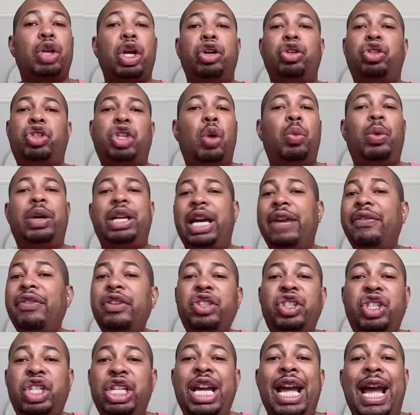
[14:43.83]
so whatever
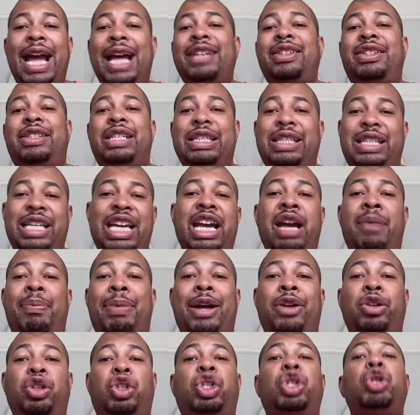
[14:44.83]
she has to say
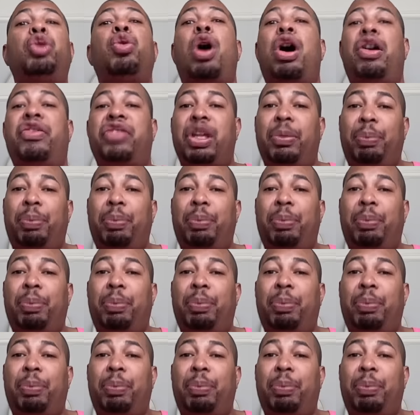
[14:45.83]
about you on